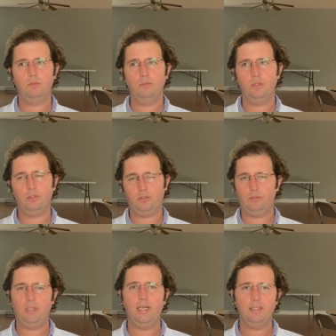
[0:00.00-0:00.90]
the
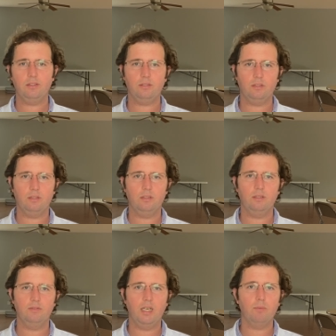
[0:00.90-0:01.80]
stress
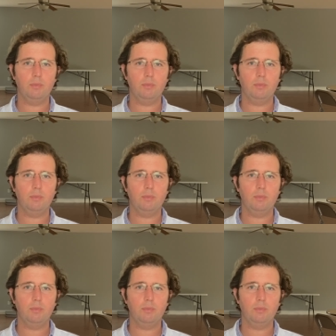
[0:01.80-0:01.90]
of not